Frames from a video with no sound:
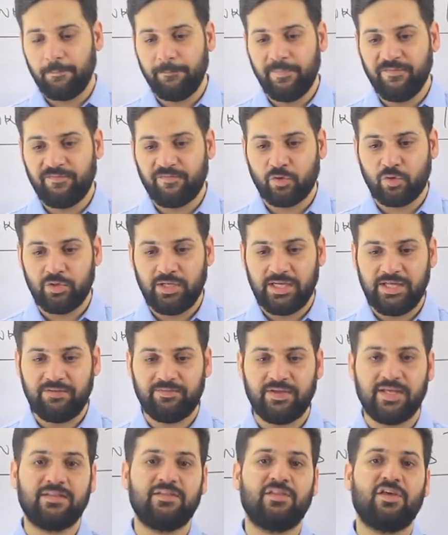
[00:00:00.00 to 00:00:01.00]
Before
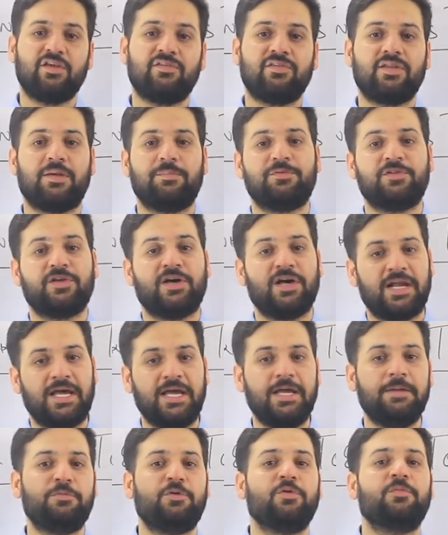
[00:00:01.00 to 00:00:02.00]
leaving, just
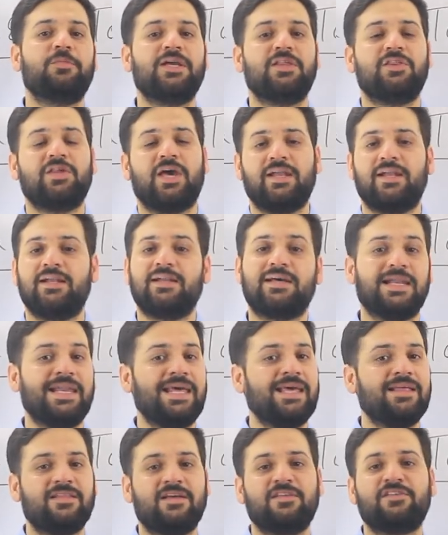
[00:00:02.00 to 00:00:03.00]
subscribe to my channel.
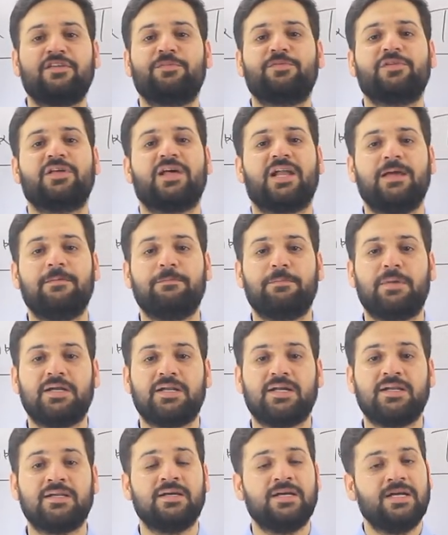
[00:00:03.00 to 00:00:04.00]
Click the subscribe
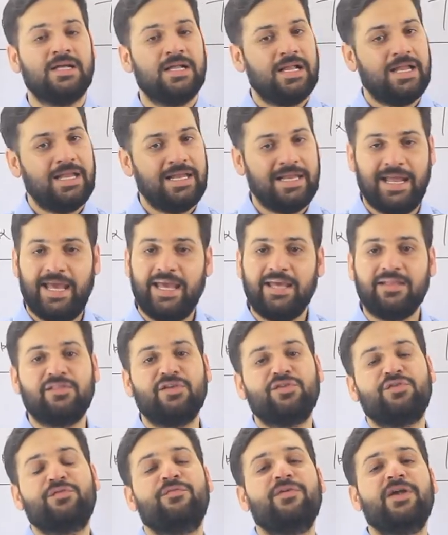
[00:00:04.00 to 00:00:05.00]
button, like
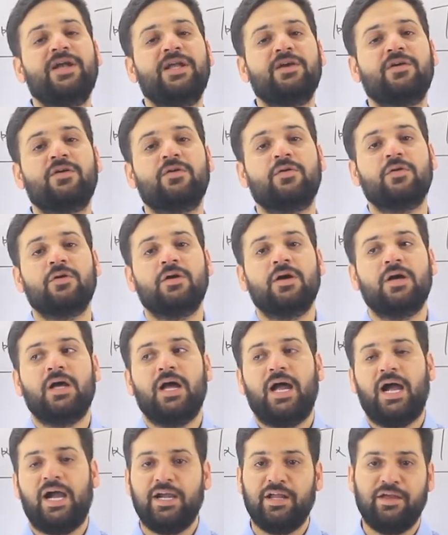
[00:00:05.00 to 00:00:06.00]
this video.
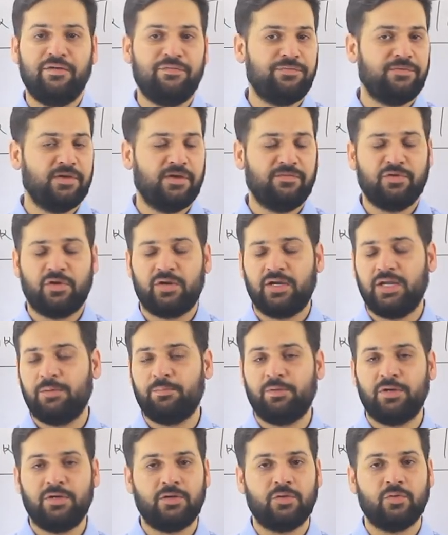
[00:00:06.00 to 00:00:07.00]
And if you're
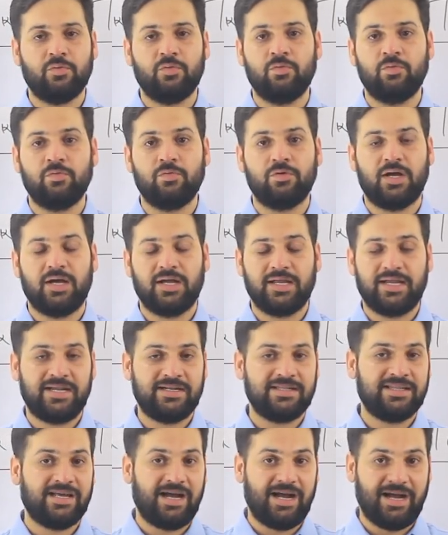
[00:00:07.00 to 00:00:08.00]
unable to
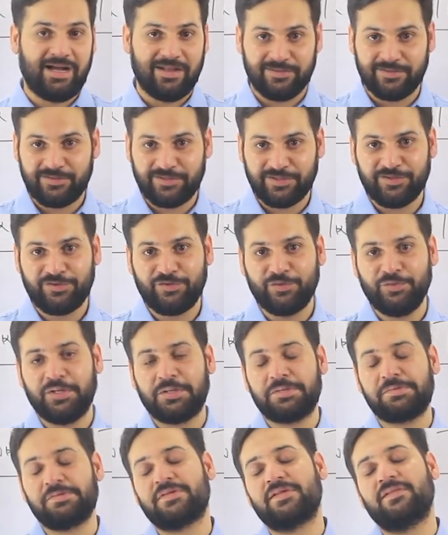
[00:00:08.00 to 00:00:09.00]
get the answers to
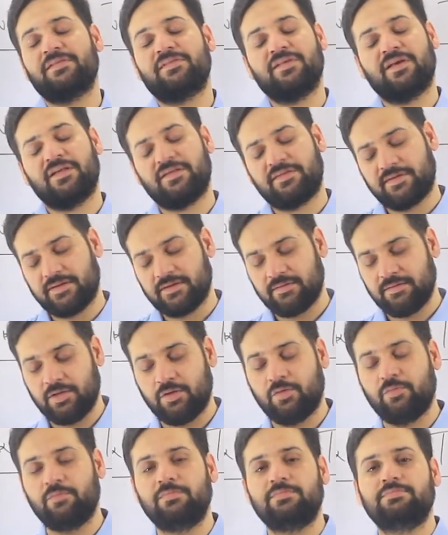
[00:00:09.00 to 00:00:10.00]
your questions, just
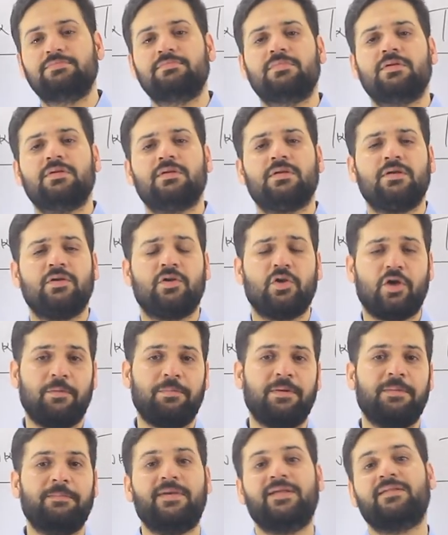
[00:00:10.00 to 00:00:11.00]

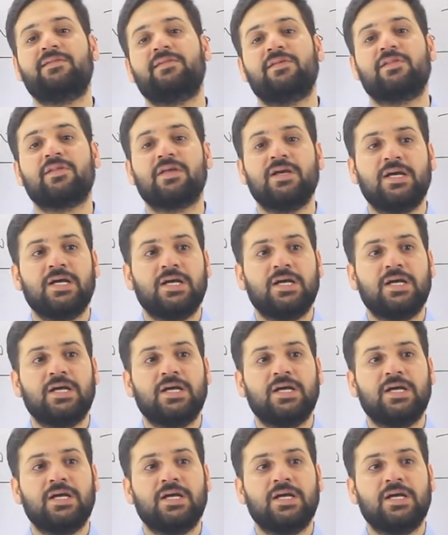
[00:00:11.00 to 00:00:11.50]
drop a message.